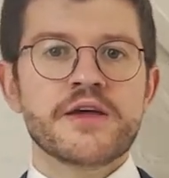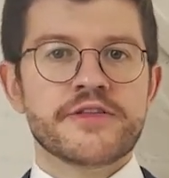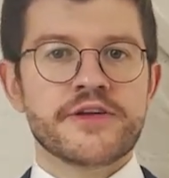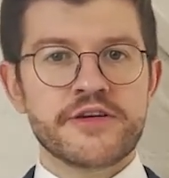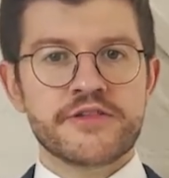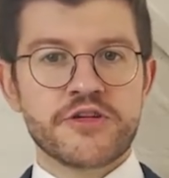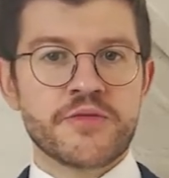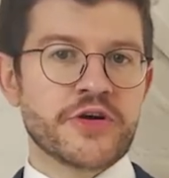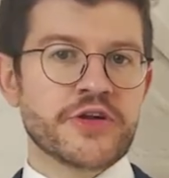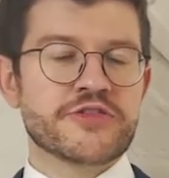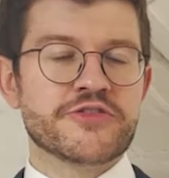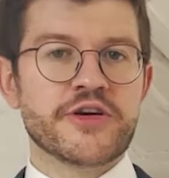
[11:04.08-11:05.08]
There is some
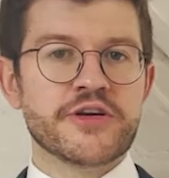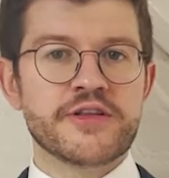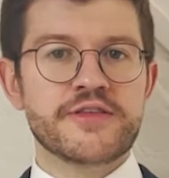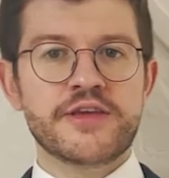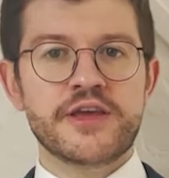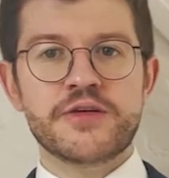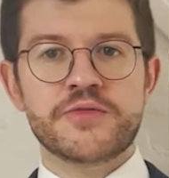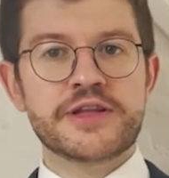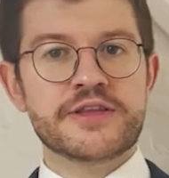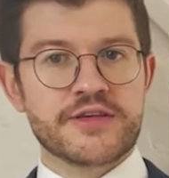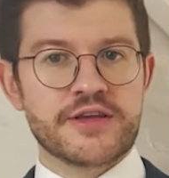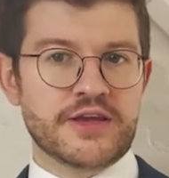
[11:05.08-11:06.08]
uncertainty
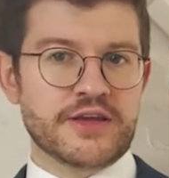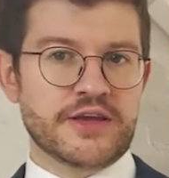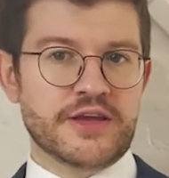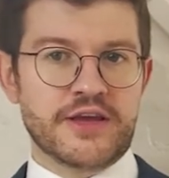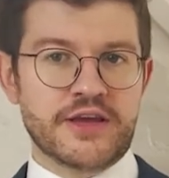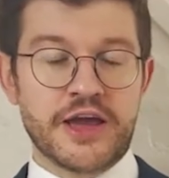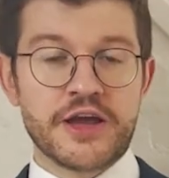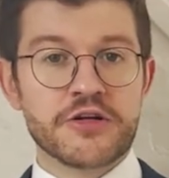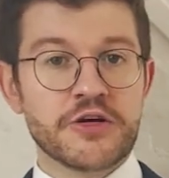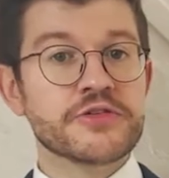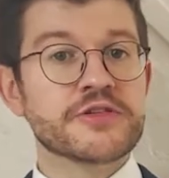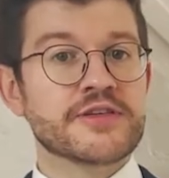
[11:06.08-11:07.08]

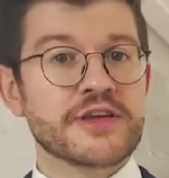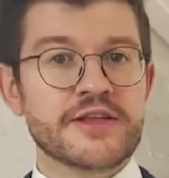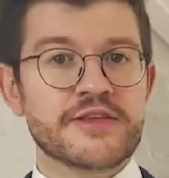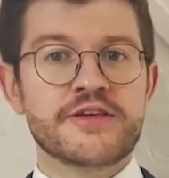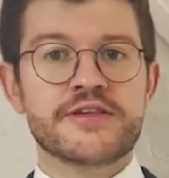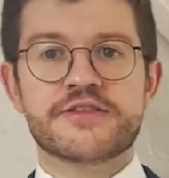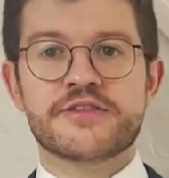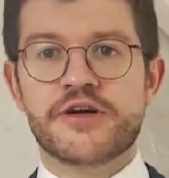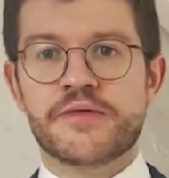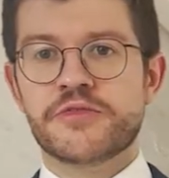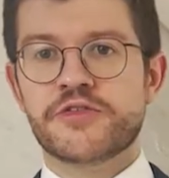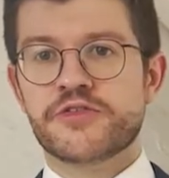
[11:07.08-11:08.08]
included in these
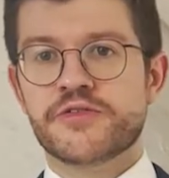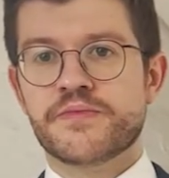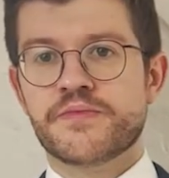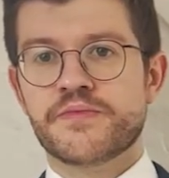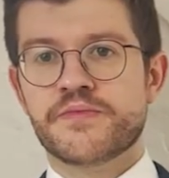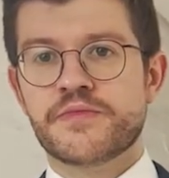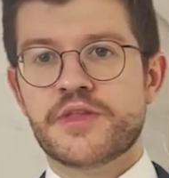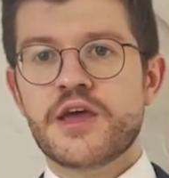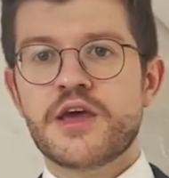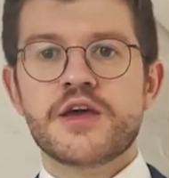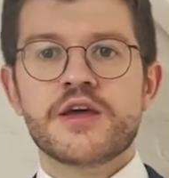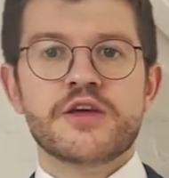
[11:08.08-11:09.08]
terms.
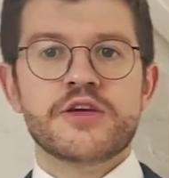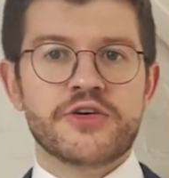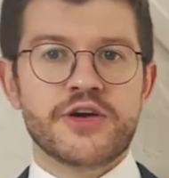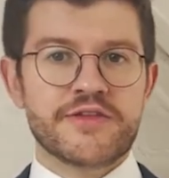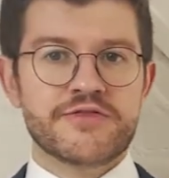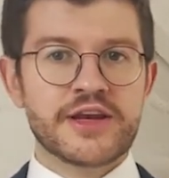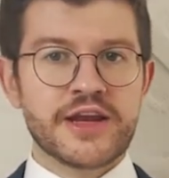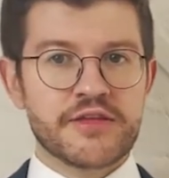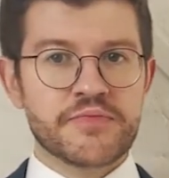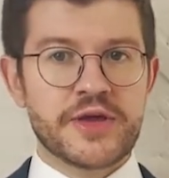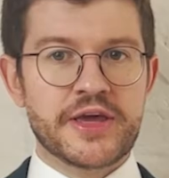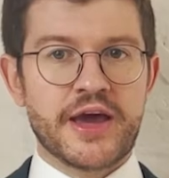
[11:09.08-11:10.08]
You have the
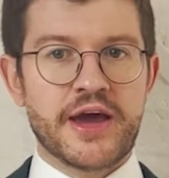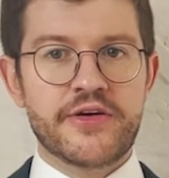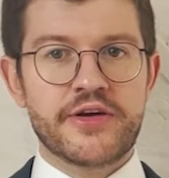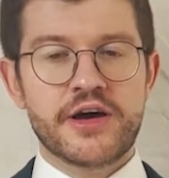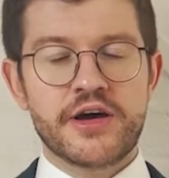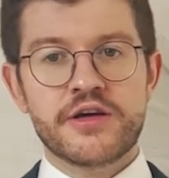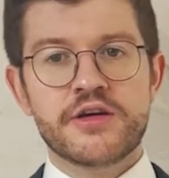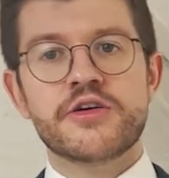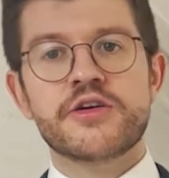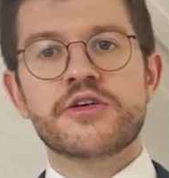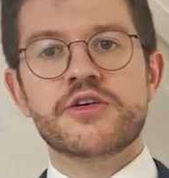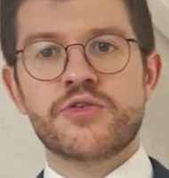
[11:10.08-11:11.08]
net peak area,
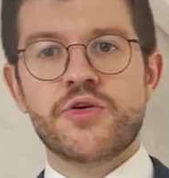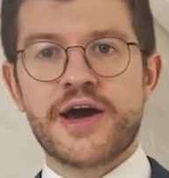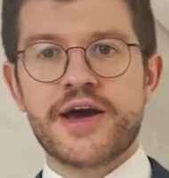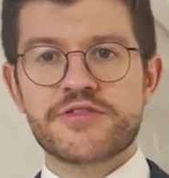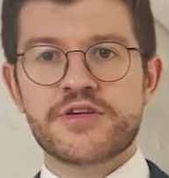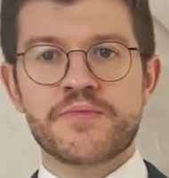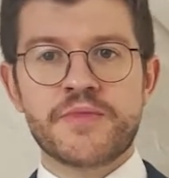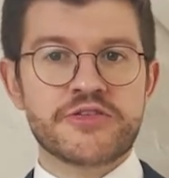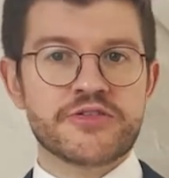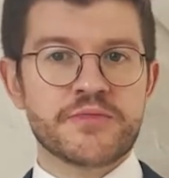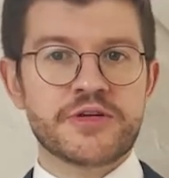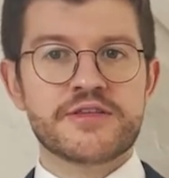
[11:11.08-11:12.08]
you have the
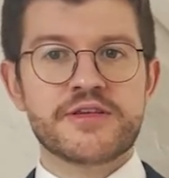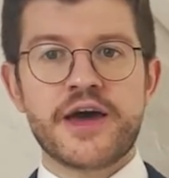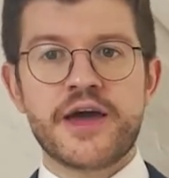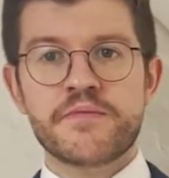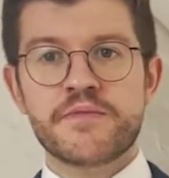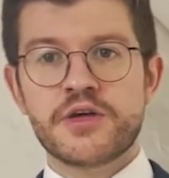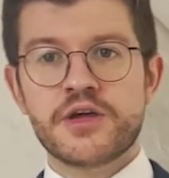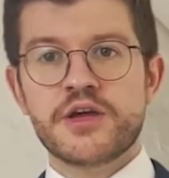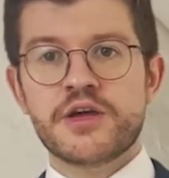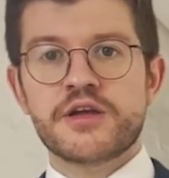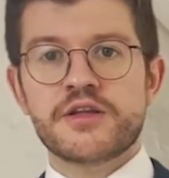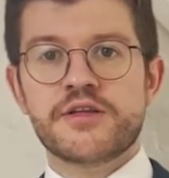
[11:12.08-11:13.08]
measurement time,
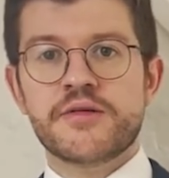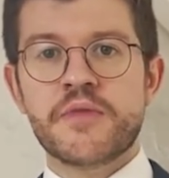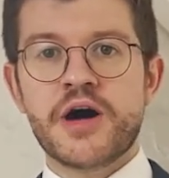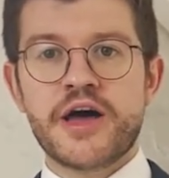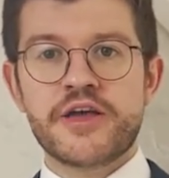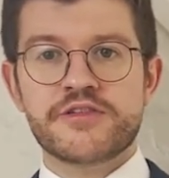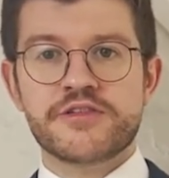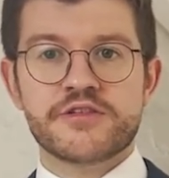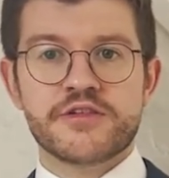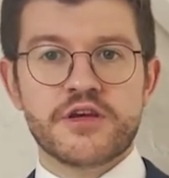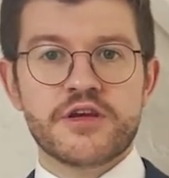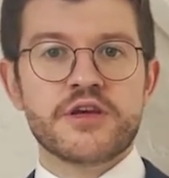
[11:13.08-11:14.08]
the
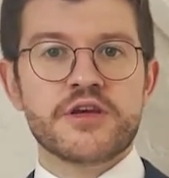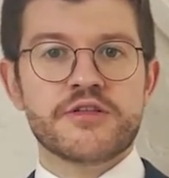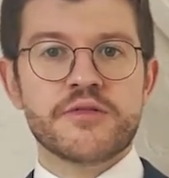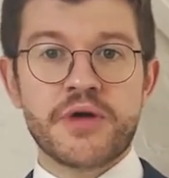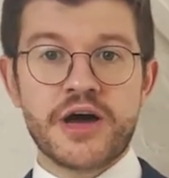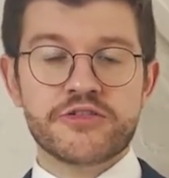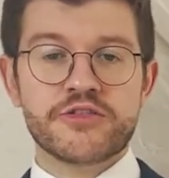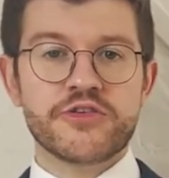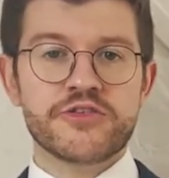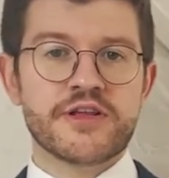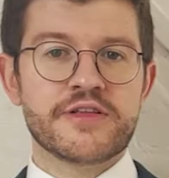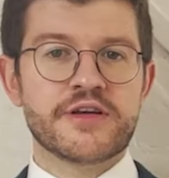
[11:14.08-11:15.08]
mass
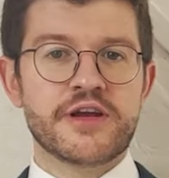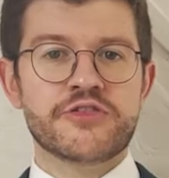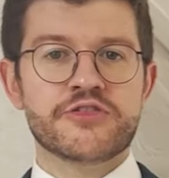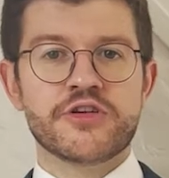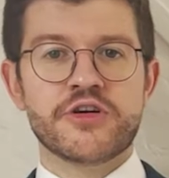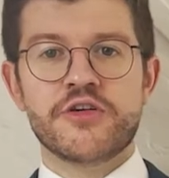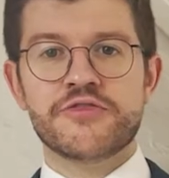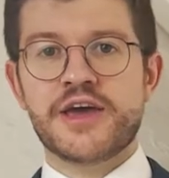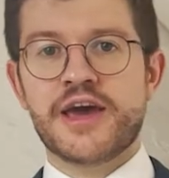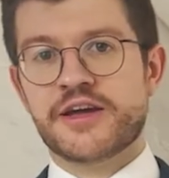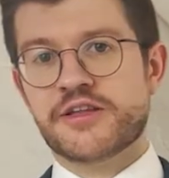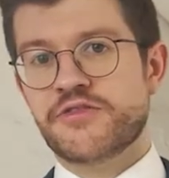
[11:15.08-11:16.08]
concentration of the
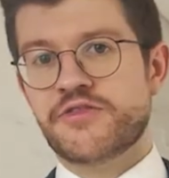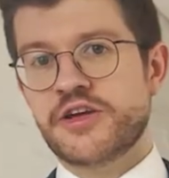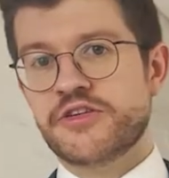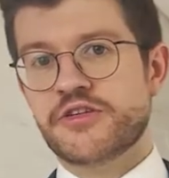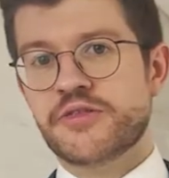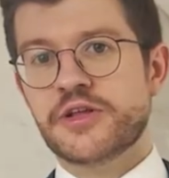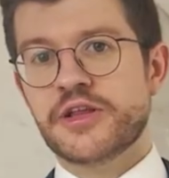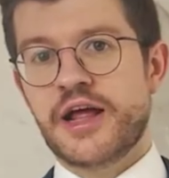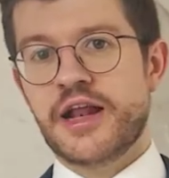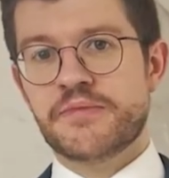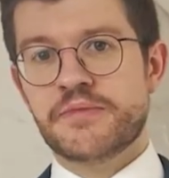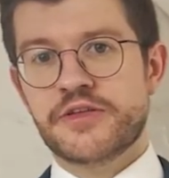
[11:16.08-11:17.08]
activationable
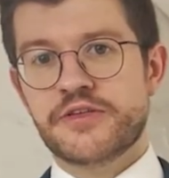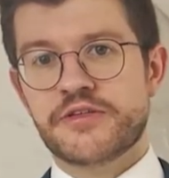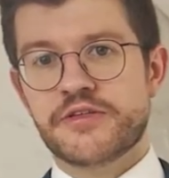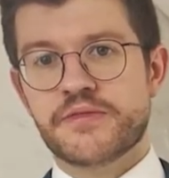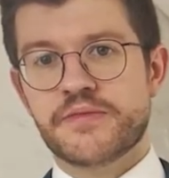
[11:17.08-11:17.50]
element.